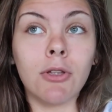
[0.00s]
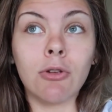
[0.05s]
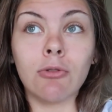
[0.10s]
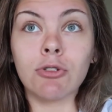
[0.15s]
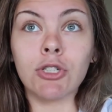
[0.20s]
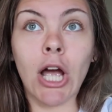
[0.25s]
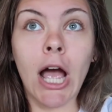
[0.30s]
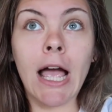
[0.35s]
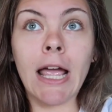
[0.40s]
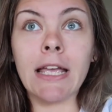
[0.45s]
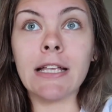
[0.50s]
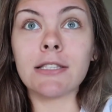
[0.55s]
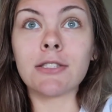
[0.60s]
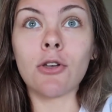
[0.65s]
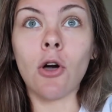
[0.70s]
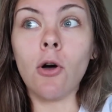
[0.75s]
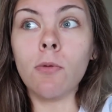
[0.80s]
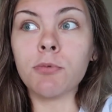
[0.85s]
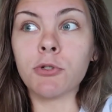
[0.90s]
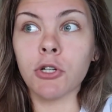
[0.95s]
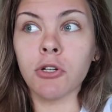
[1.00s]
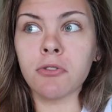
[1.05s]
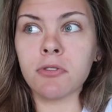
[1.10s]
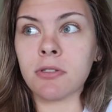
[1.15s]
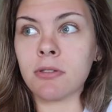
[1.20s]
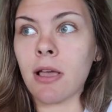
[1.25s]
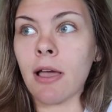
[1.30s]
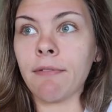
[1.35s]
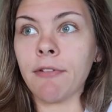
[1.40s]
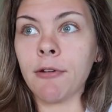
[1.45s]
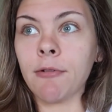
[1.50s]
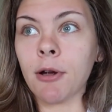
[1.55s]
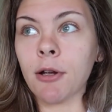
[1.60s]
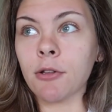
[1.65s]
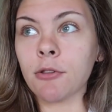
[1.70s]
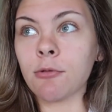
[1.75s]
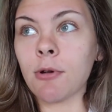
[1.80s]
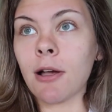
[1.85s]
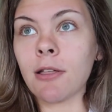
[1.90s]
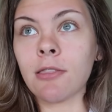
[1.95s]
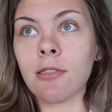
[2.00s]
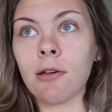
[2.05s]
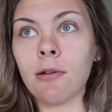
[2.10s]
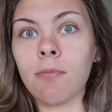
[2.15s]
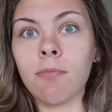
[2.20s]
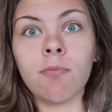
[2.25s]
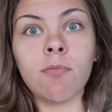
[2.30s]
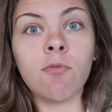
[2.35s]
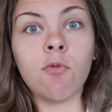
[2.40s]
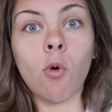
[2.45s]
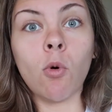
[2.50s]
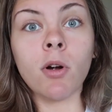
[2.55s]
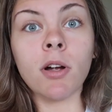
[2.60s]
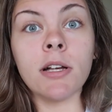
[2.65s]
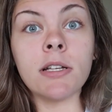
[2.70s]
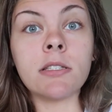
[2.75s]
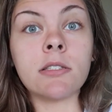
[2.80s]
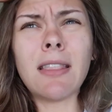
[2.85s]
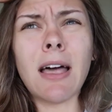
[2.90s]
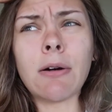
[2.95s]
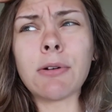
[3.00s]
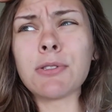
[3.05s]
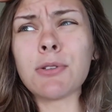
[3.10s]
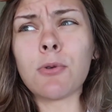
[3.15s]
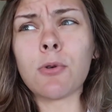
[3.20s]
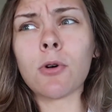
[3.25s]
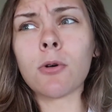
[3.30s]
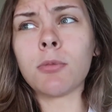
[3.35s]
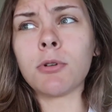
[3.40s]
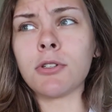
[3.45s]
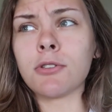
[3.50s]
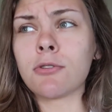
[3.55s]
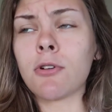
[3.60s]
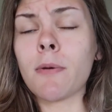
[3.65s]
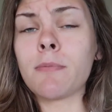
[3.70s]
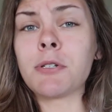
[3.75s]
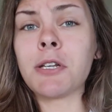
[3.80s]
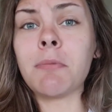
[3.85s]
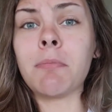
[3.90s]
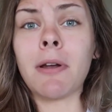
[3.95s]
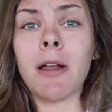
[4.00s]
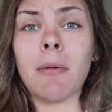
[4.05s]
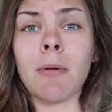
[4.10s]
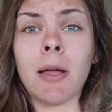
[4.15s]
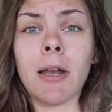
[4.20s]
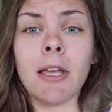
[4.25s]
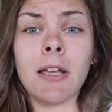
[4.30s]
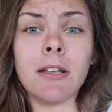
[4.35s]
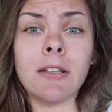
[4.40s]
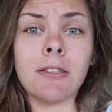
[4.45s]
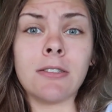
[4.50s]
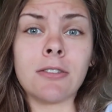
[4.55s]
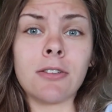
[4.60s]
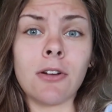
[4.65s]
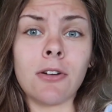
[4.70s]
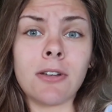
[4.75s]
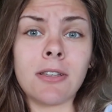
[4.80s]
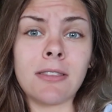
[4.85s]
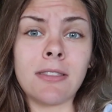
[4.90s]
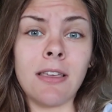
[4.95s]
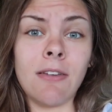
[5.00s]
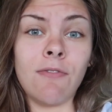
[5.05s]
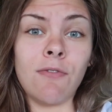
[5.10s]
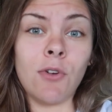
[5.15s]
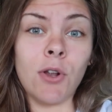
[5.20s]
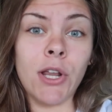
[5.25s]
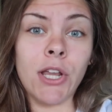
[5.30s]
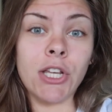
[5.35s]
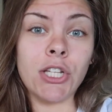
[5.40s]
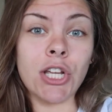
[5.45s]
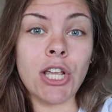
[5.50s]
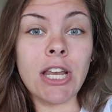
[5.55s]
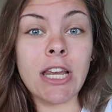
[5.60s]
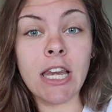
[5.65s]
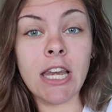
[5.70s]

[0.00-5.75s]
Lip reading: giant sculptures everywhere throughout the forest. That was a horrible description, but I'm gonna insert the footage